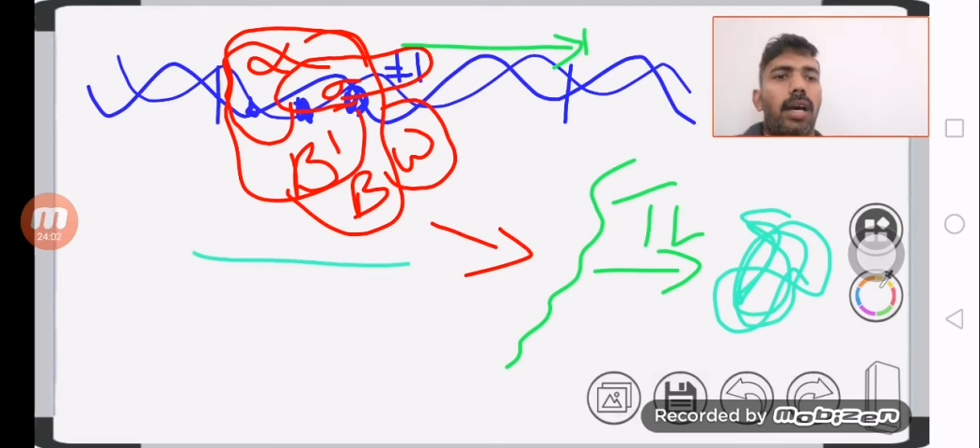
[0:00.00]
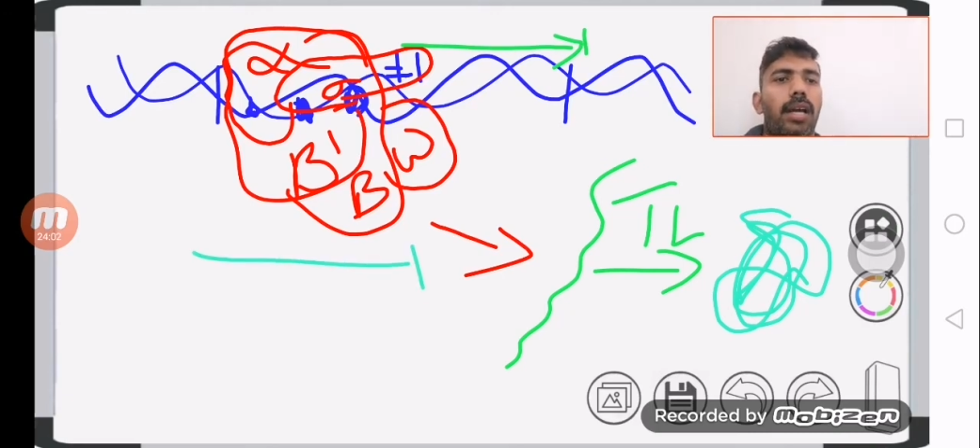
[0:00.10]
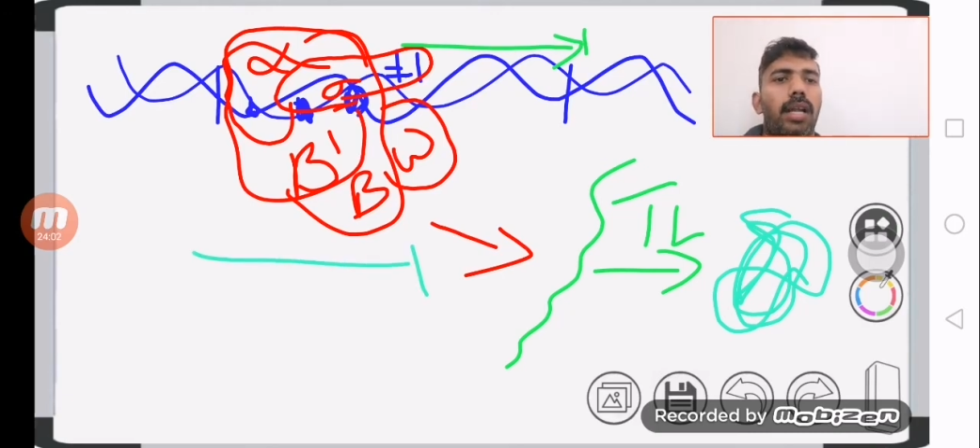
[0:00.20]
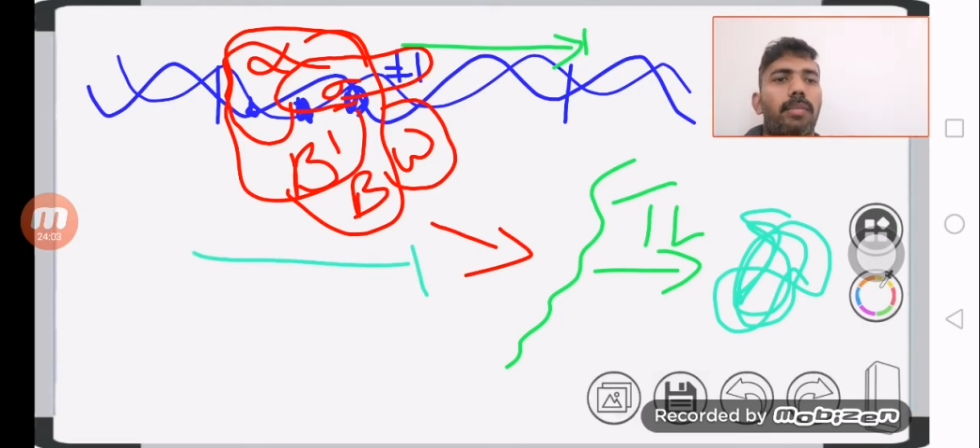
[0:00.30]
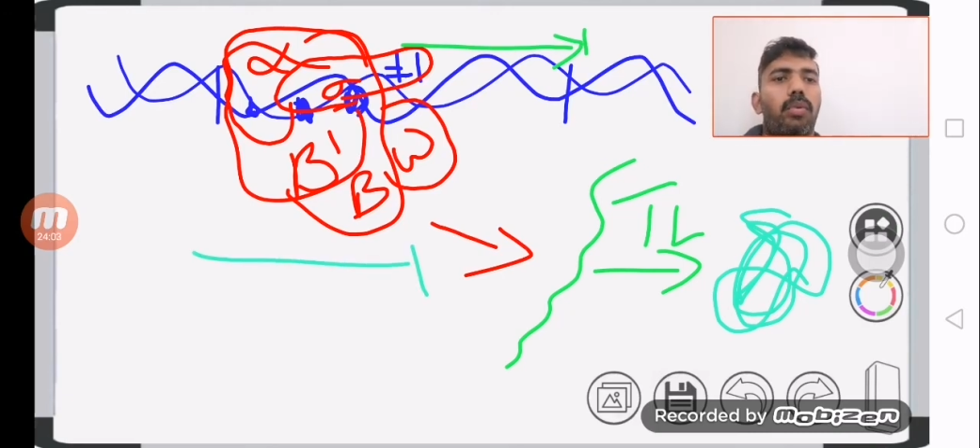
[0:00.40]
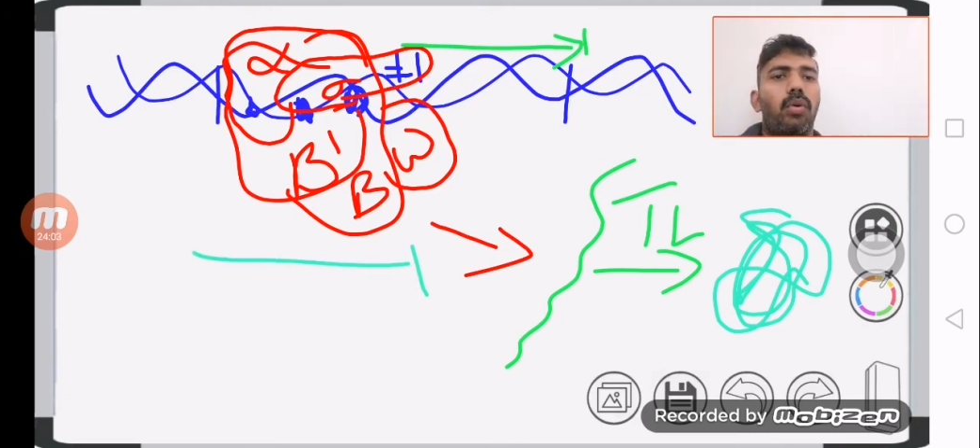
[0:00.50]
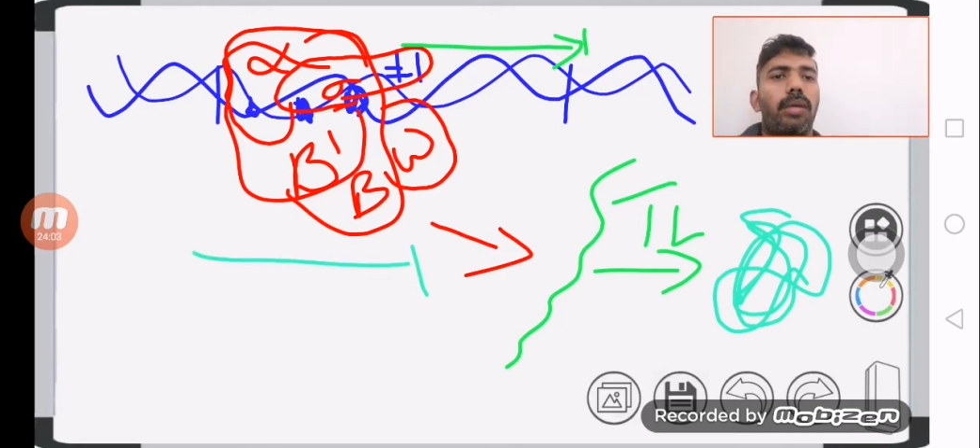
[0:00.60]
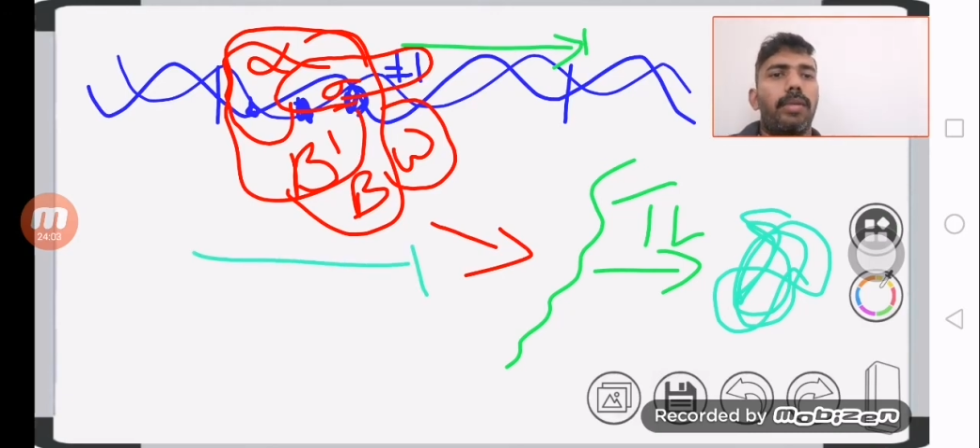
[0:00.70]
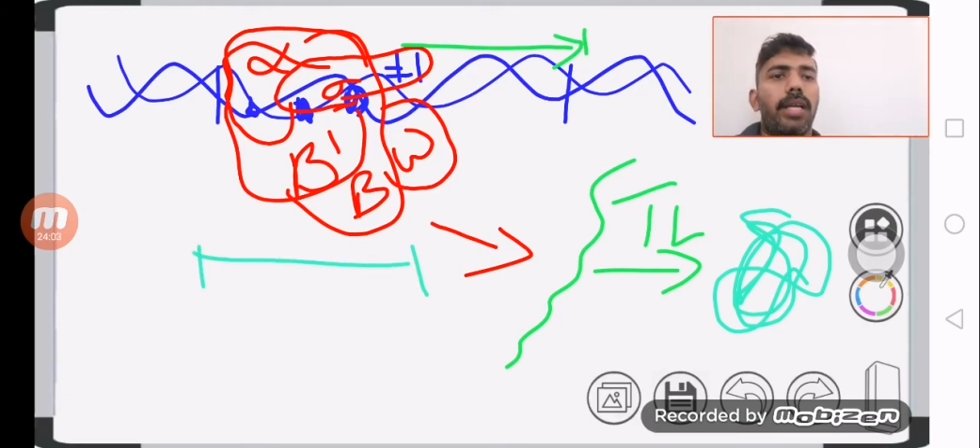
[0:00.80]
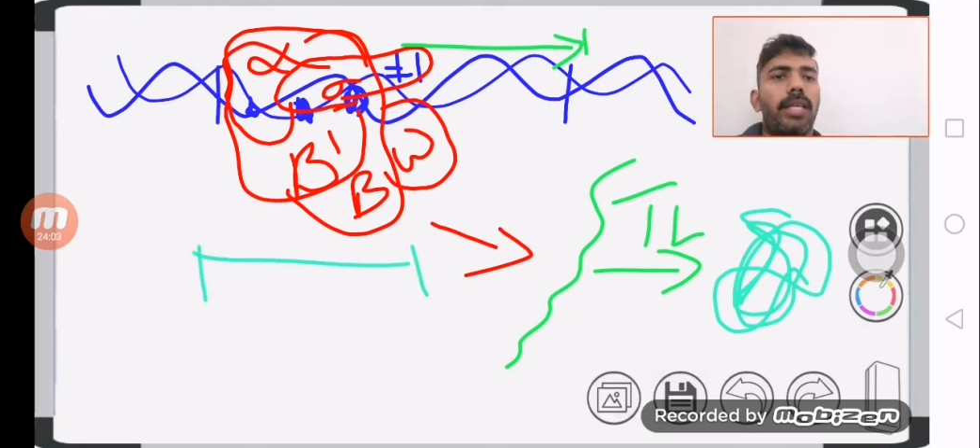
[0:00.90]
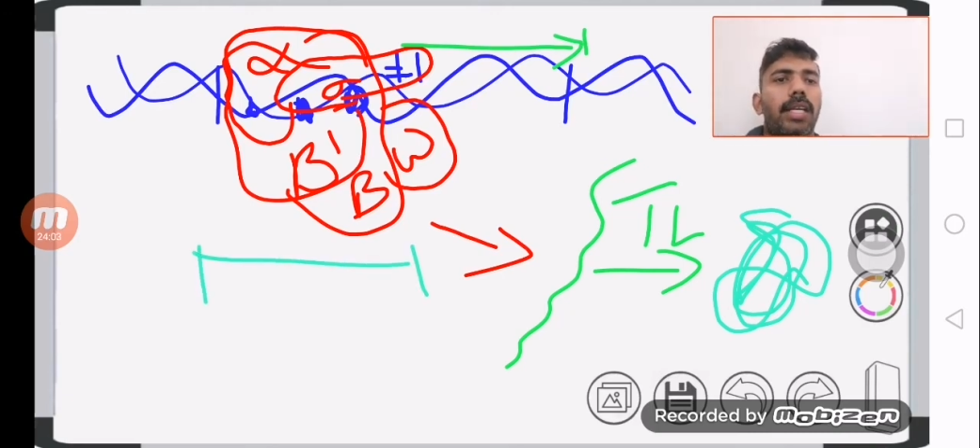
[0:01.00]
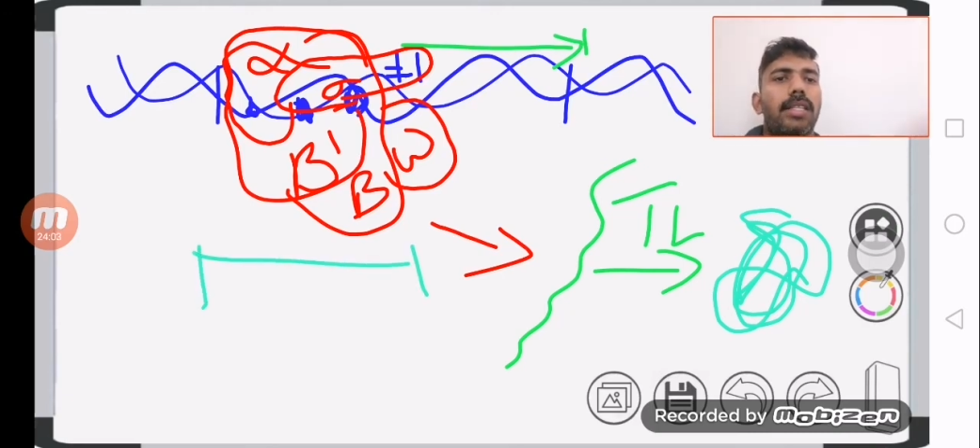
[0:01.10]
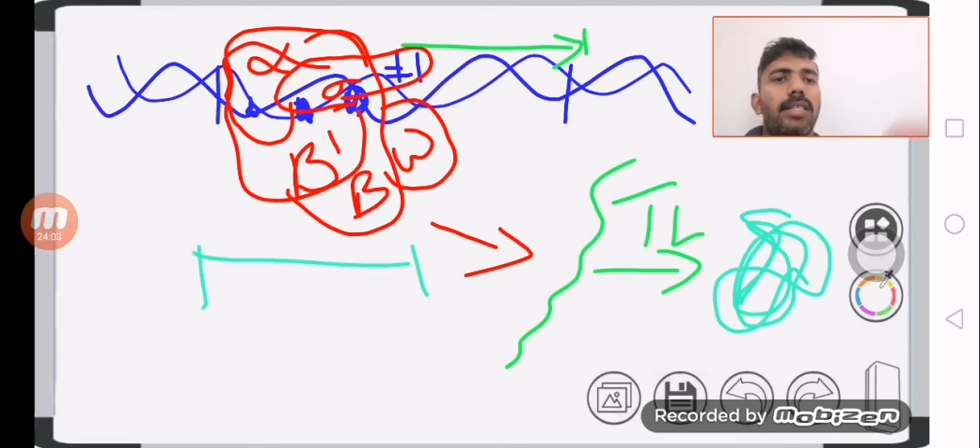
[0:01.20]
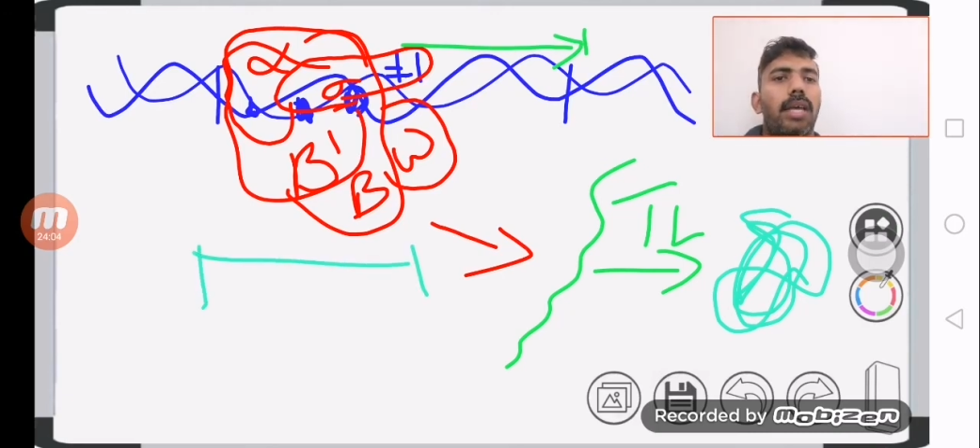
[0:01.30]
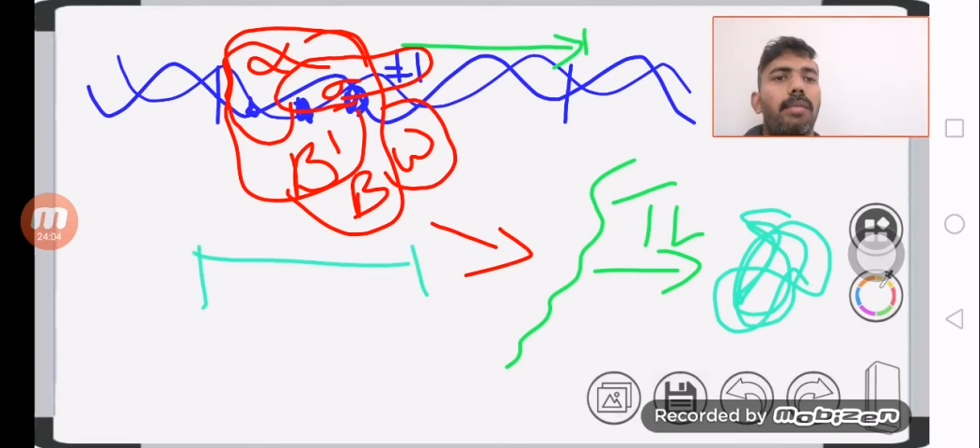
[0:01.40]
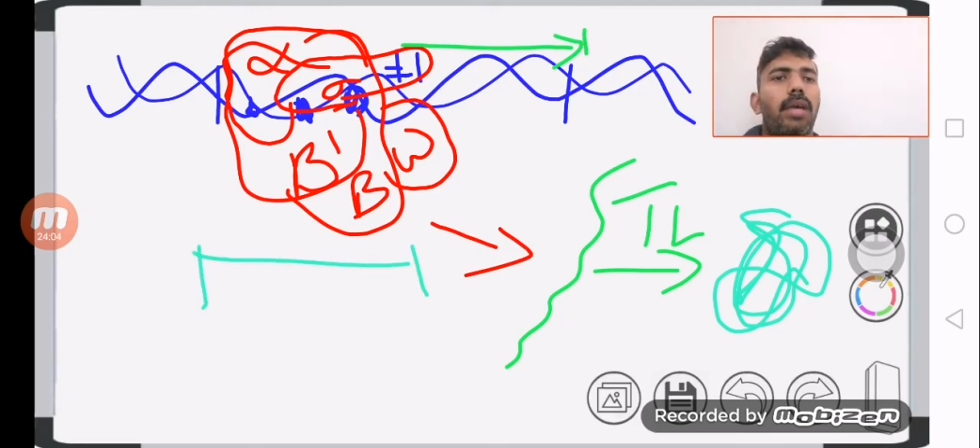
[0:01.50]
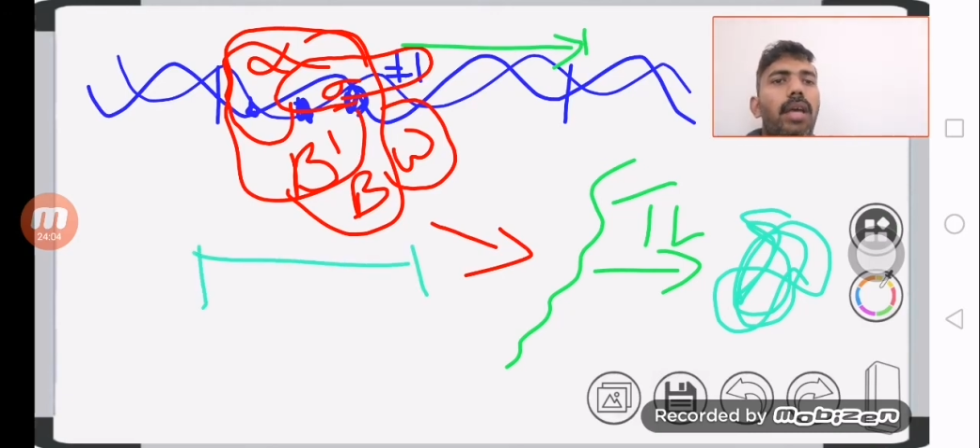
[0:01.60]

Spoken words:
RNA polymerase enzyme